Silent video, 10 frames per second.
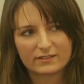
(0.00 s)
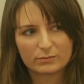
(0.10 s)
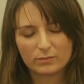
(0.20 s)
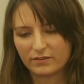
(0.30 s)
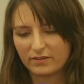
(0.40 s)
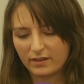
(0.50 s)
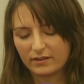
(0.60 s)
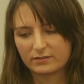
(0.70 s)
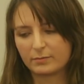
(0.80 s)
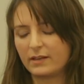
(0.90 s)
It's one
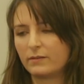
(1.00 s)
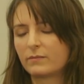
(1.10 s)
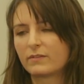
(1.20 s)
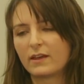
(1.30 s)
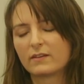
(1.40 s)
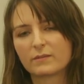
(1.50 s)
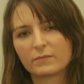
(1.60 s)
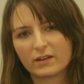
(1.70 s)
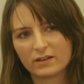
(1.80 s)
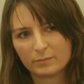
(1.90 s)
thing to be saying
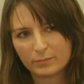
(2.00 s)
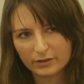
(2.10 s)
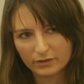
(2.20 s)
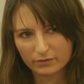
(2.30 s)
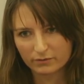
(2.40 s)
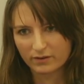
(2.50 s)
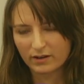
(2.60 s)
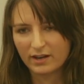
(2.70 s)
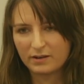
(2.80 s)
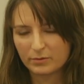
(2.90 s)
something in a book or
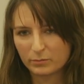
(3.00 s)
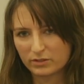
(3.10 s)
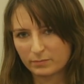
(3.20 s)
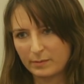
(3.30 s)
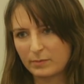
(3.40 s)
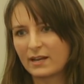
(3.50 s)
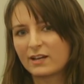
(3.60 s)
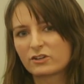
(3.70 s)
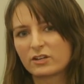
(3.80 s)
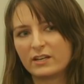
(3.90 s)
online, but what do people
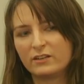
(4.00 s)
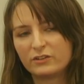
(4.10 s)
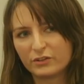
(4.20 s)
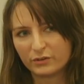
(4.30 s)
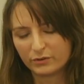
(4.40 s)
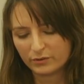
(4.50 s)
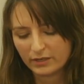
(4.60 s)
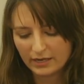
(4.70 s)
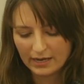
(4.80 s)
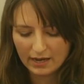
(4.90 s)
actually do?
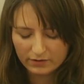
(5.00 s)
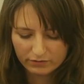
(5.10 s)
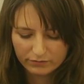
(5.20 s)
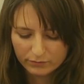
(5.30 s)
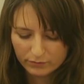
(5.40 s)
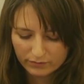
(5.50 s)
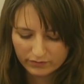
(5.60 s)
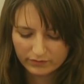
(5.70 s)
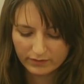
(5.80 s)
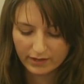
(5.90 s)
How do
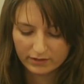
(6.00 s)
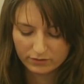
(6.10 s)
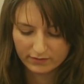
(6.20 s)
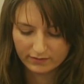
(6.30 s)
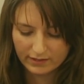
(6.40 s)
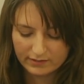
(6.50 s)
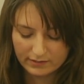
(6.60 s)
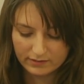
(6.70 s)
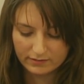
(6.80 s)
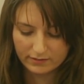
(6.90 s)
thoughts get
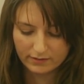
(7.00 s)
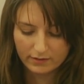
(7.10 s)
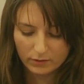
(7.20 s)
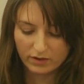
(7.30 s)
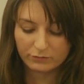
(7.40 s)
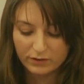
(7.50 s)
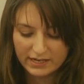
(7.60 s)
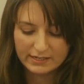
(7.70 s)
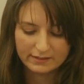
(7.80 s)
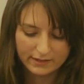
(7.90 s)
translated into, and
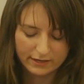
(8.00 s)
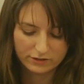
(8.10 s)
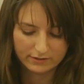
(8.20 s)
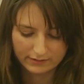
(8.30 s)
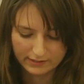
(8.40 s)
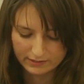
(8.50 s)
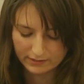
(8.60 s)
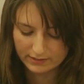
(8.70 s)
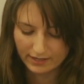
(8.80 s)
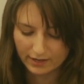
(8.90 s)
readings get translated
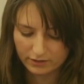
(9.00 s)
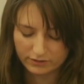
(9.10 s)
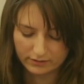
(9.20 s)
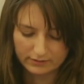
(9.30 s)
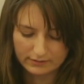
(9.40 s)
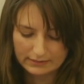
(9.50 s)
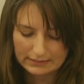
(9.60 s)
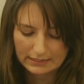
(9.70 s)
into actions?